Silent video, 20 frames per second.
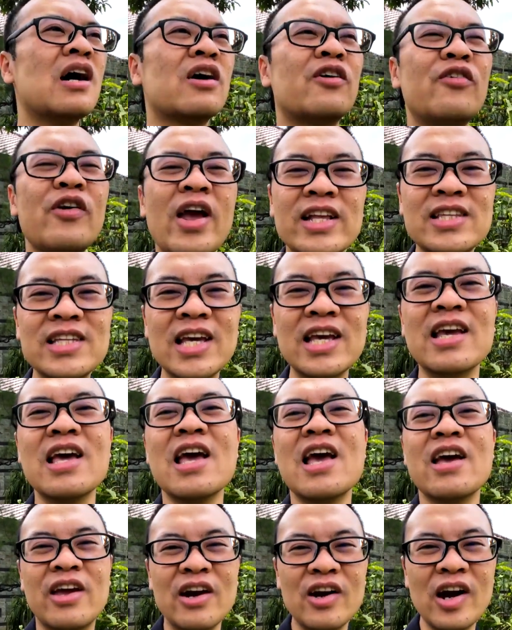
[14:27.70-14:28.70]
creating
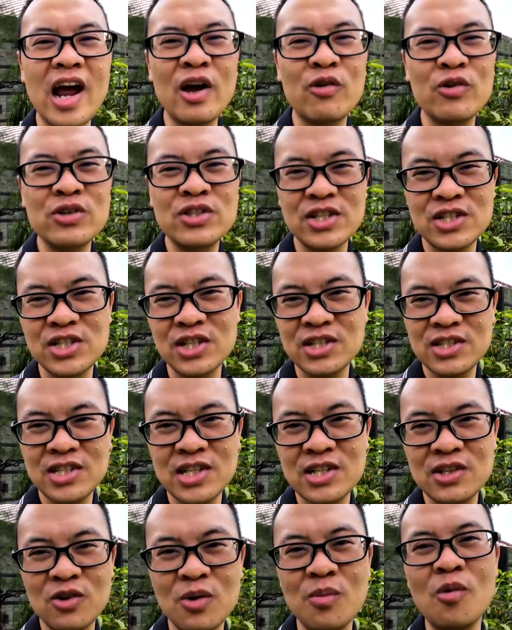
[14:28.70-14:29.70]
gear acquisition
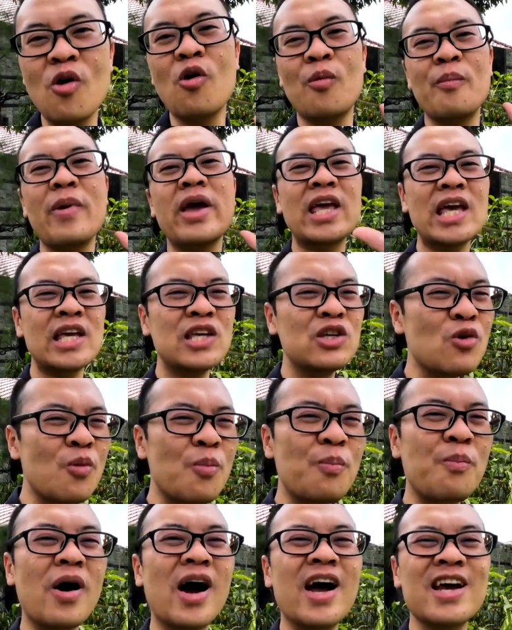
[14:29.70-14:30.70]
syndrome or making you
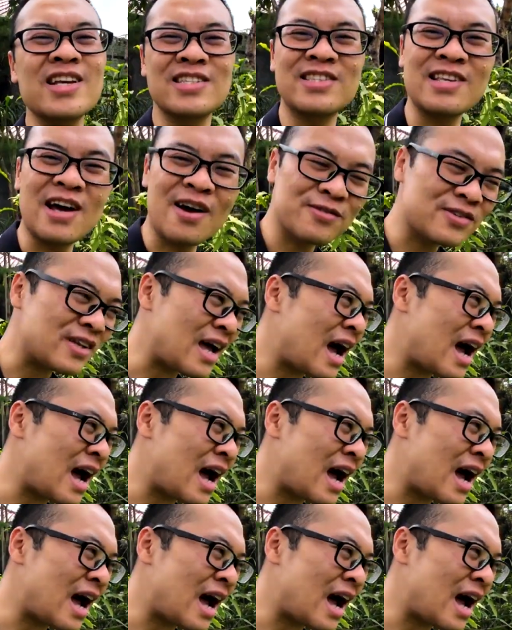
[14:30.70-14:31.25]
buy stuffs.